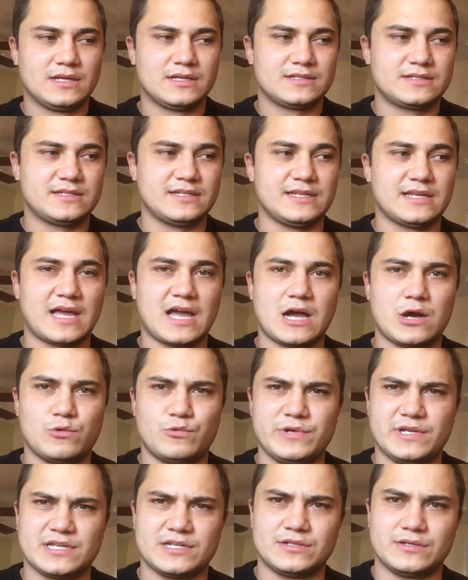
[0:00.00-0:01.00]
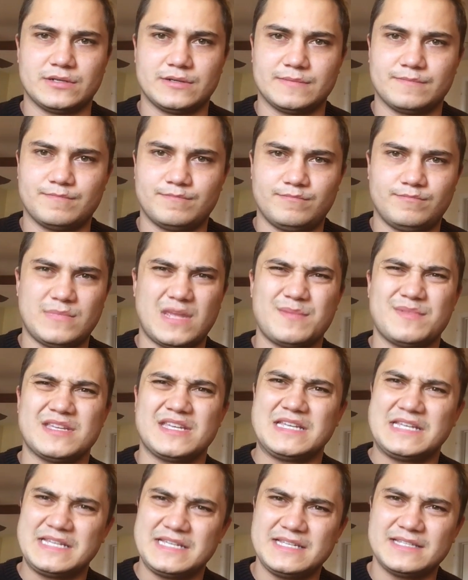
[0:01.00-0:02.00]
see how we can maybe
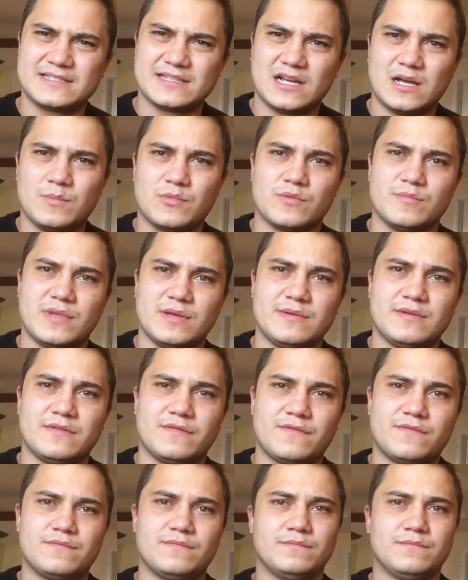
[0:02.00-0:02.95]
ease up, or maybe